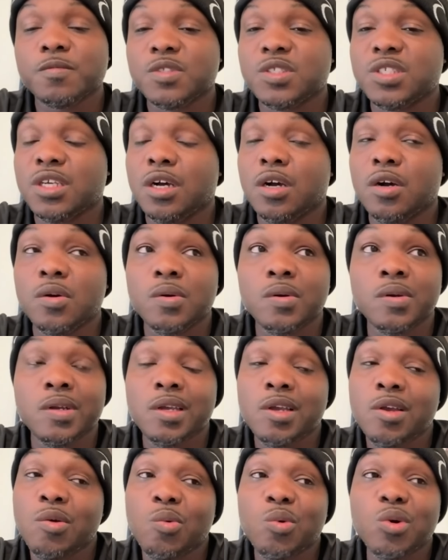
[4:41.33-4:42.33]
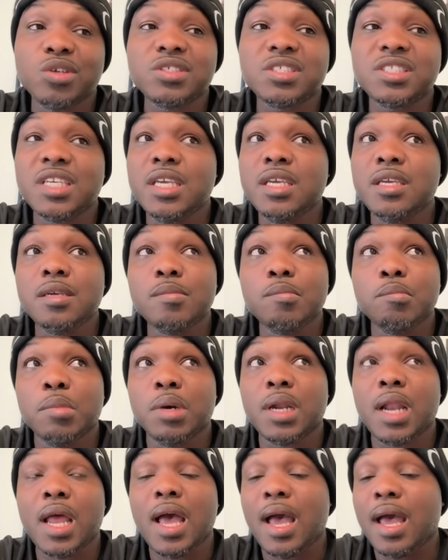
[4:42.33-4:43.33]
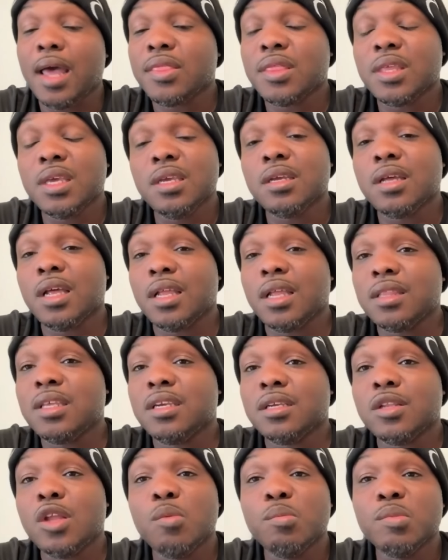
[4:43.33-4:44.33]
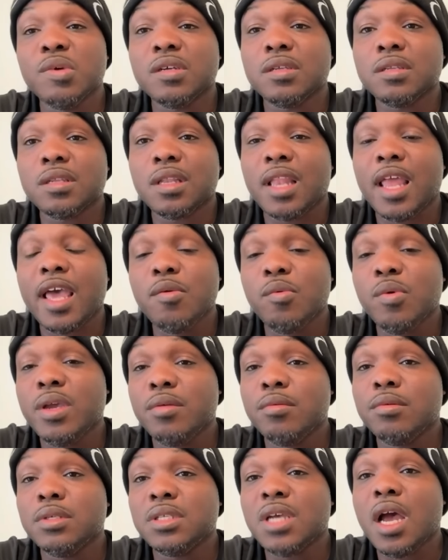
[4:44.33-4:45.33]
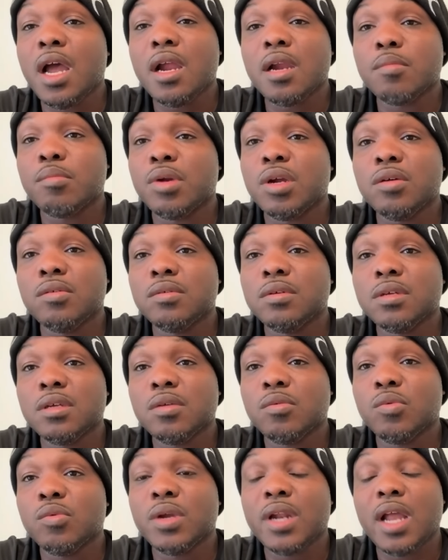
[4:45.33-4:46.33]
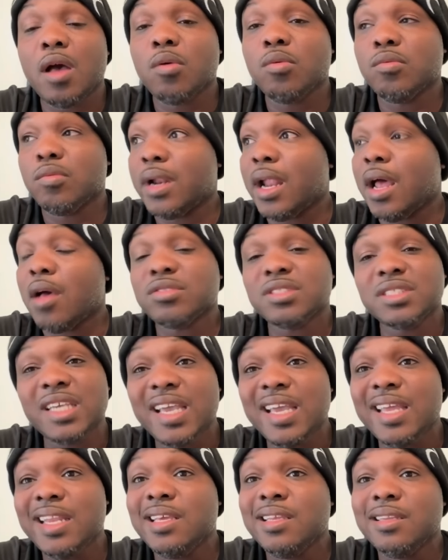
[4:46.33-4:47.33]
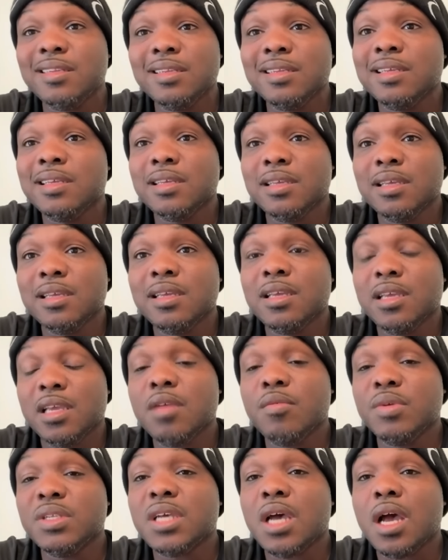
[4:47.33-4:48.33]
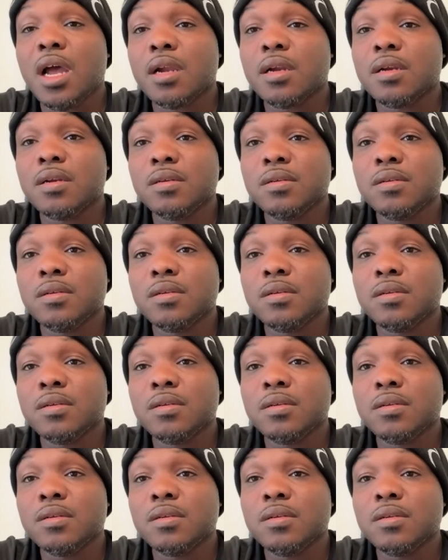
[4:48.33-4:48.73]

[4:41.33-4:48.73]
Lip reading: So we'll see. But I think Loma, lightweight retired, bro. Without saying it, he retired.